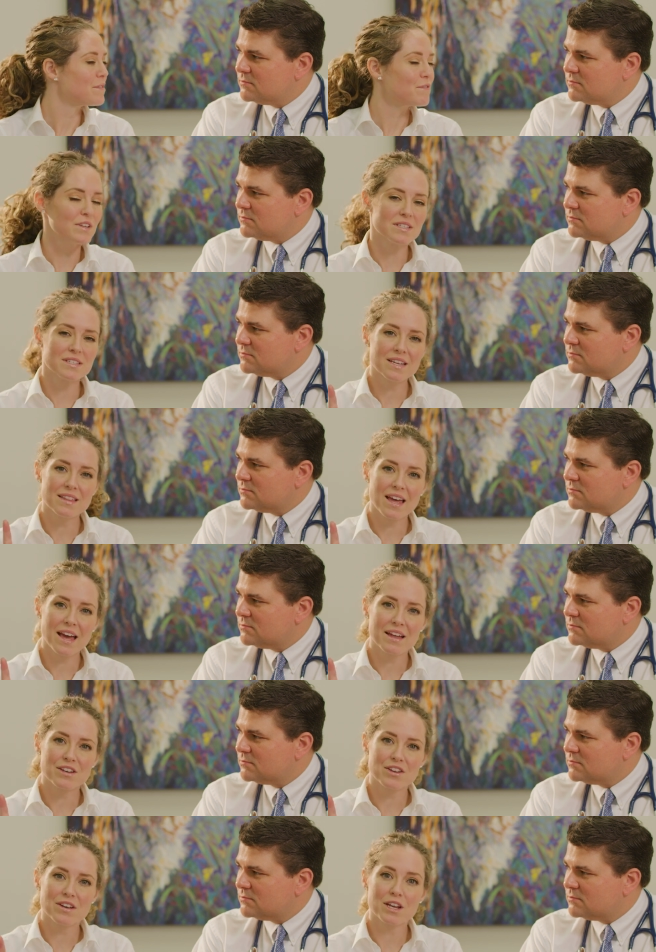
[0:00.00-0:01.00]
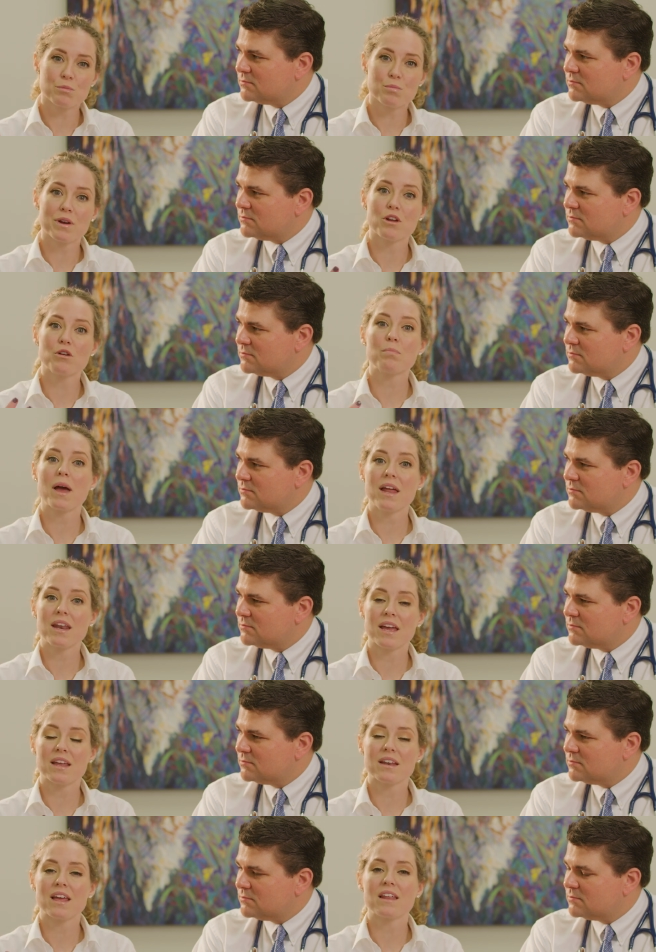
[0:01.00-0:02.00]
Speaker 1: if you see that, you need to bring your pet
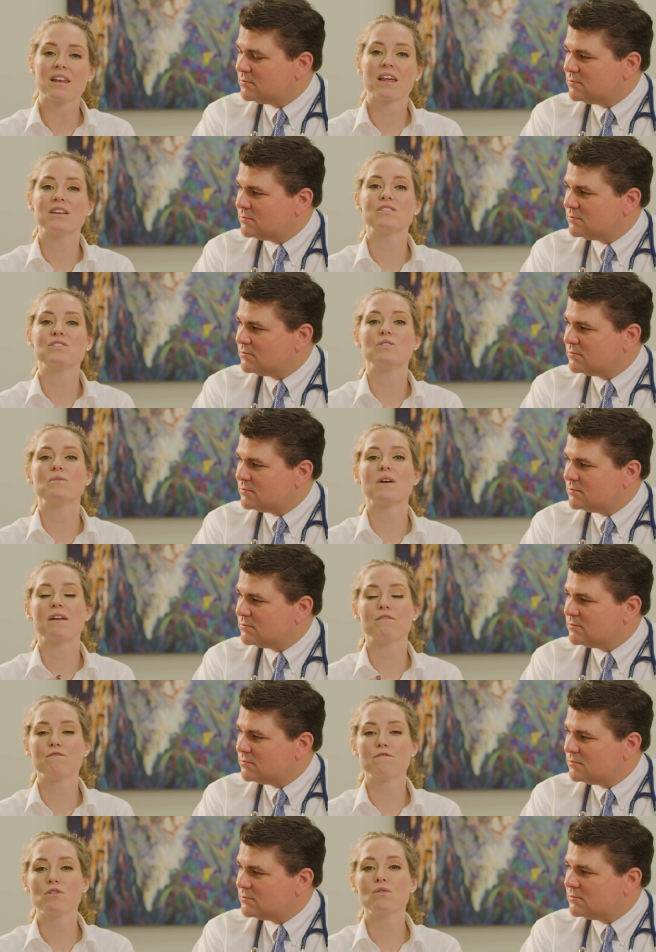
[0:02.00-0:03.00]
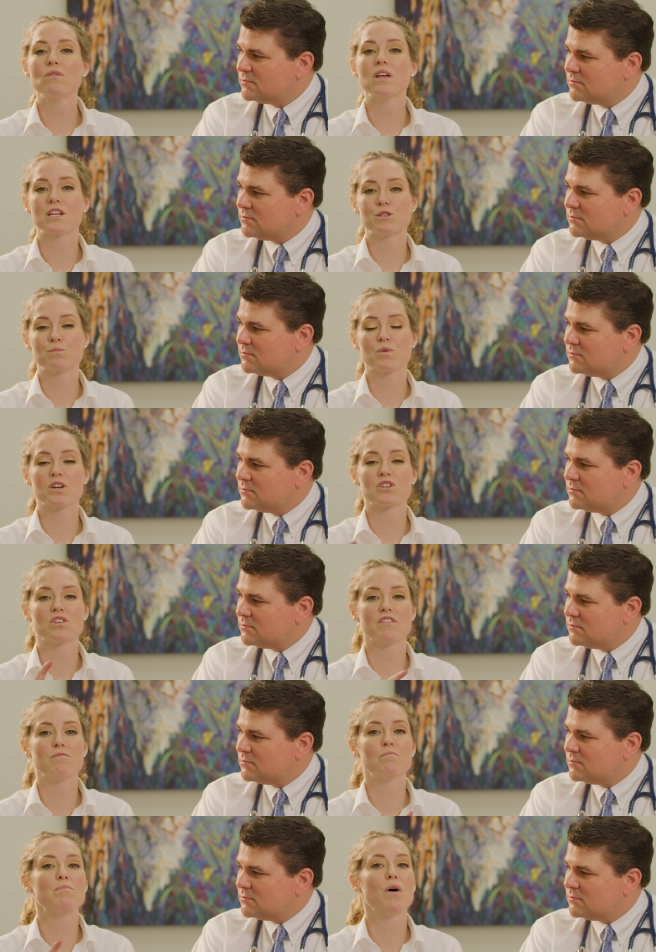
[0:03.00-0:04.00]
in and let us do a full expression
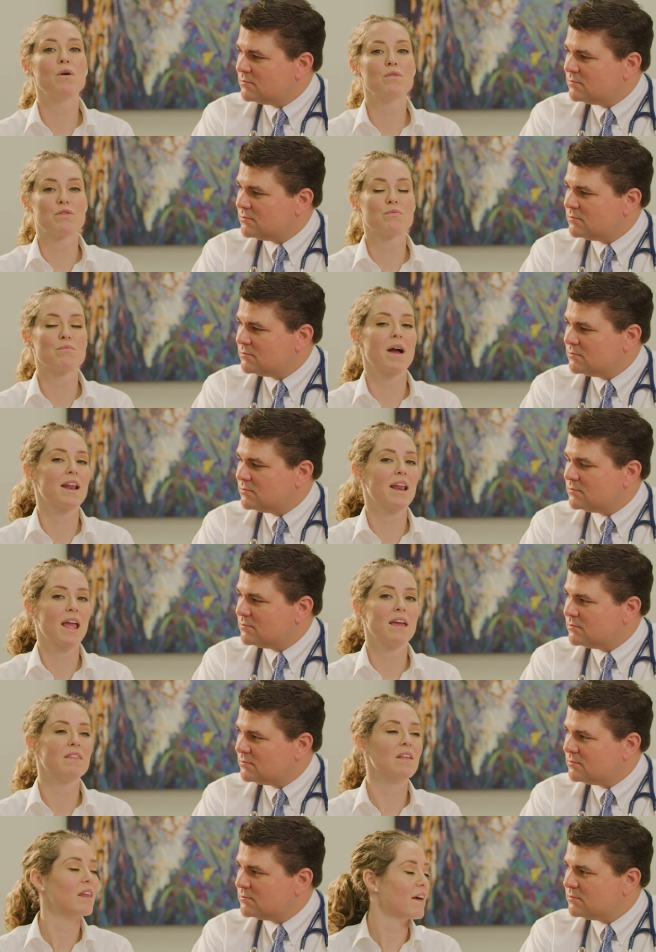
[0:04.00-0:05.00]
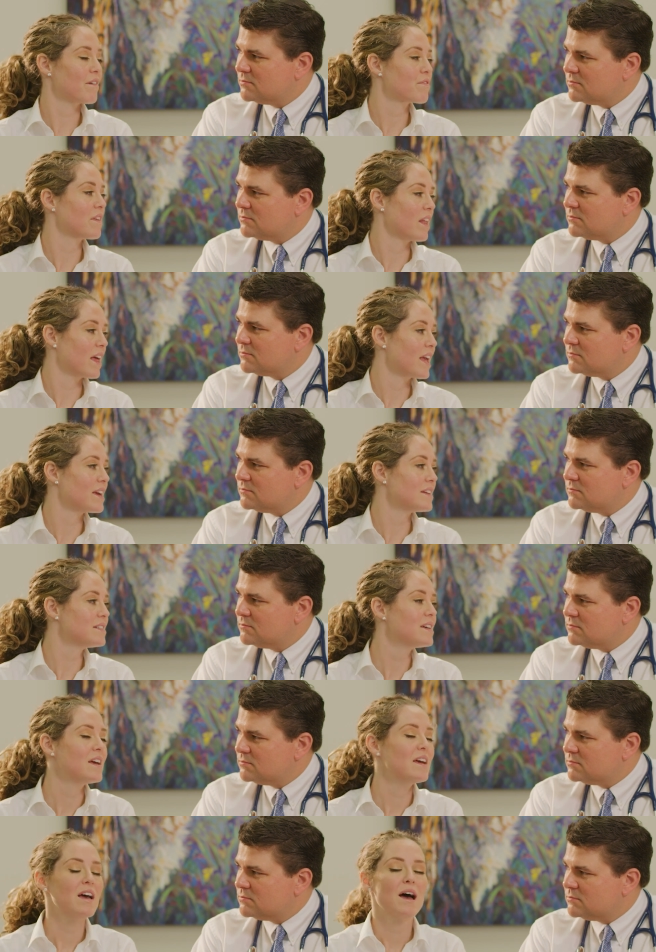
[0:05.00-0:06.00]
of both the right and the left gland,
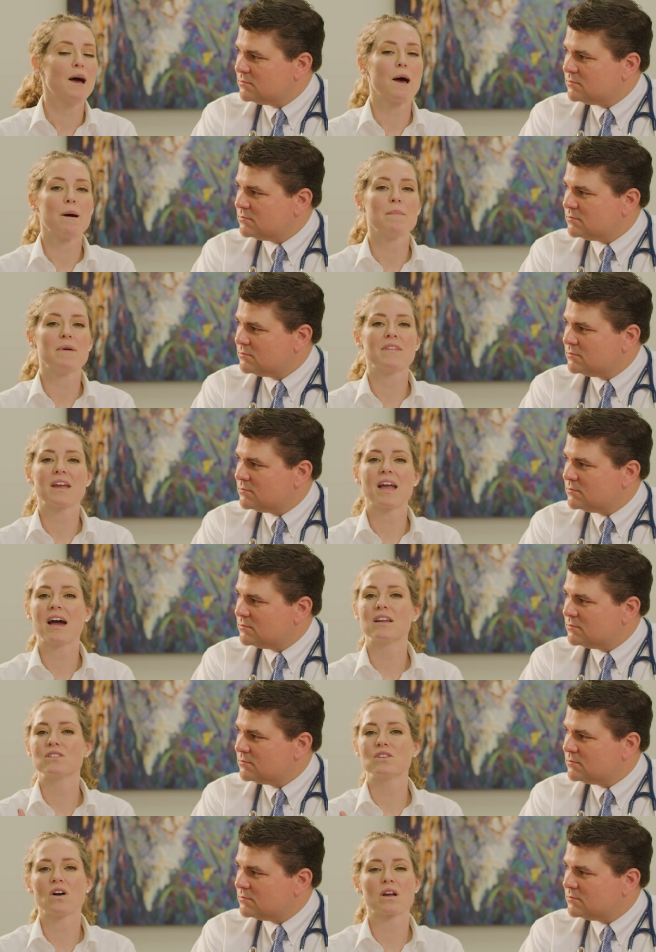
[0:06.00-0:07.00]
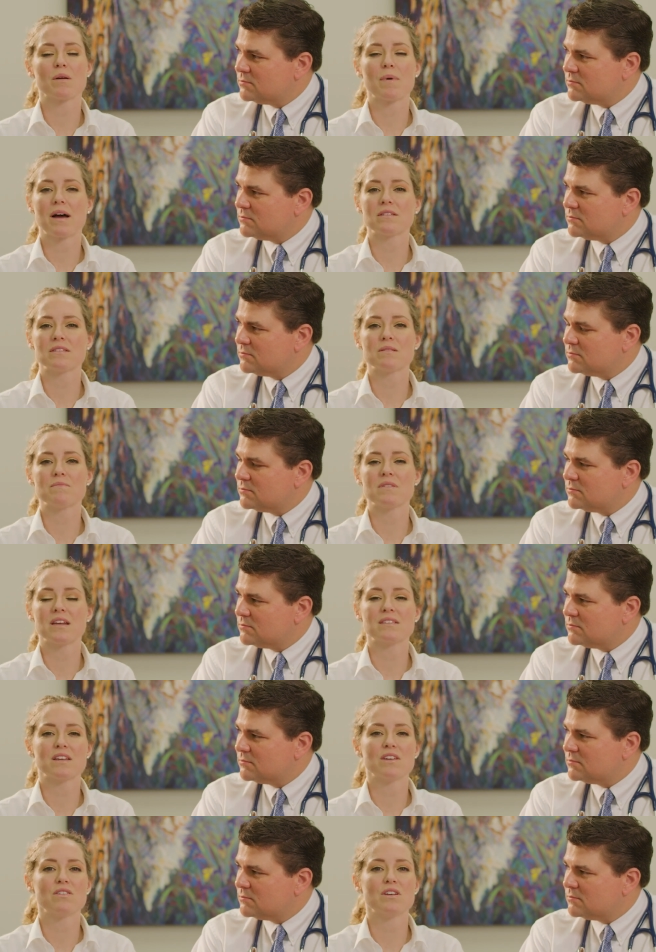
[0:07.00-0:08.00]
and then kind of talk about some things
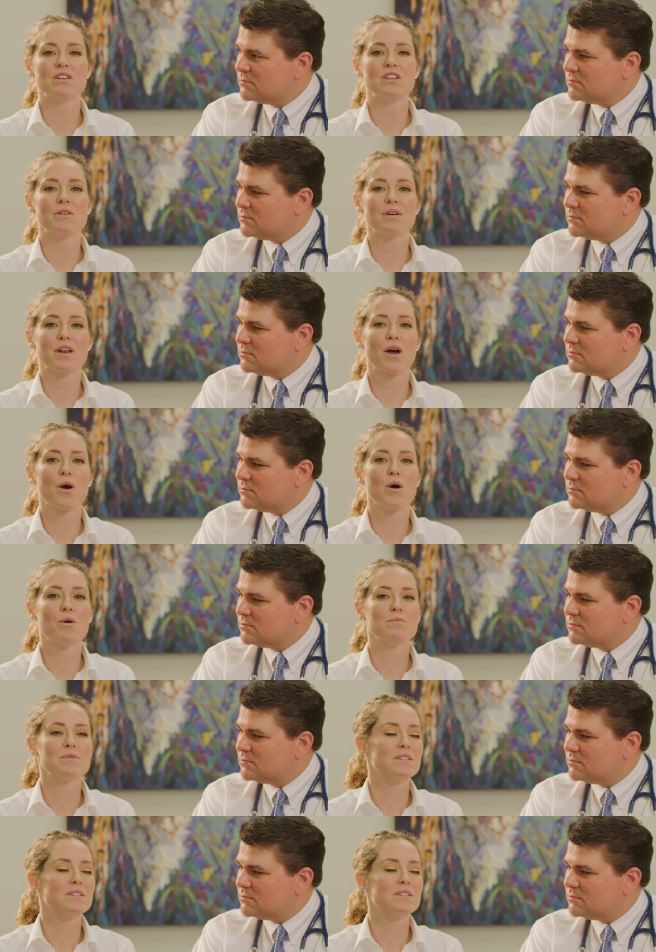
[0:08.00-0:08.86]
that you can do at home